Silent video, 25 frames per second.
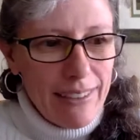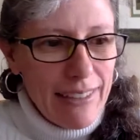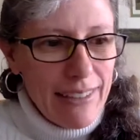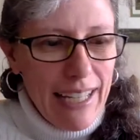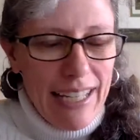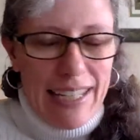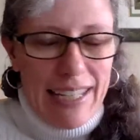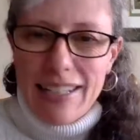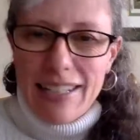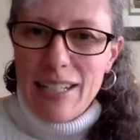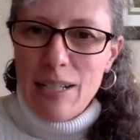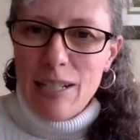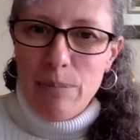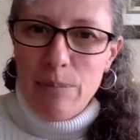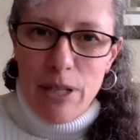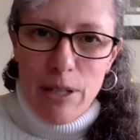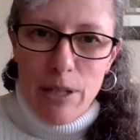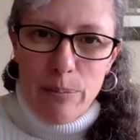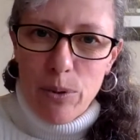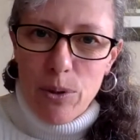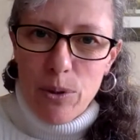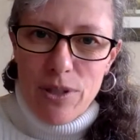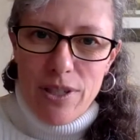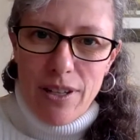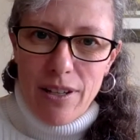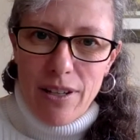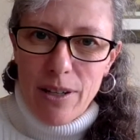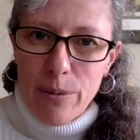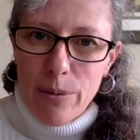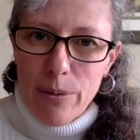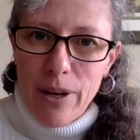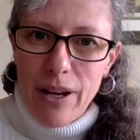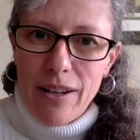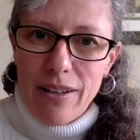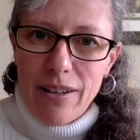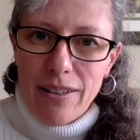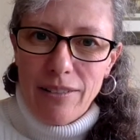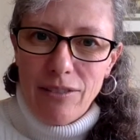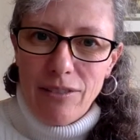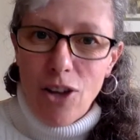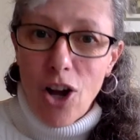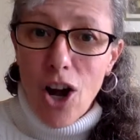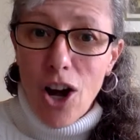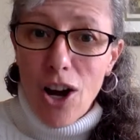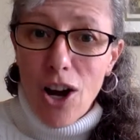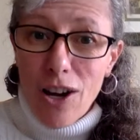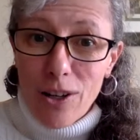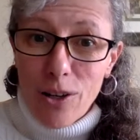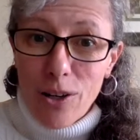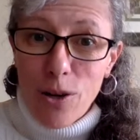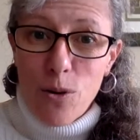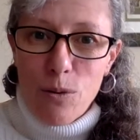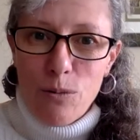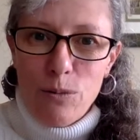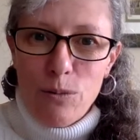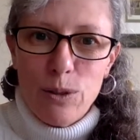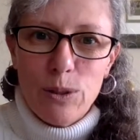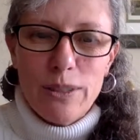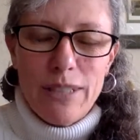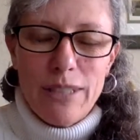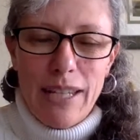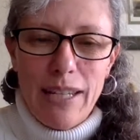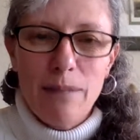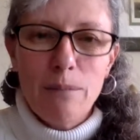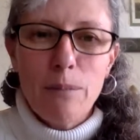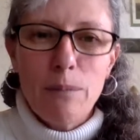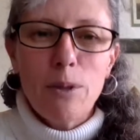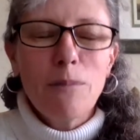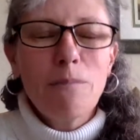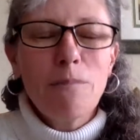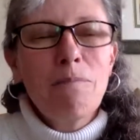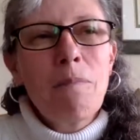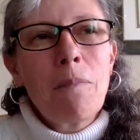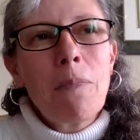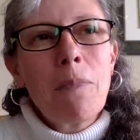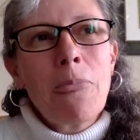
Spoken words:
18 people sitting around a long oval table.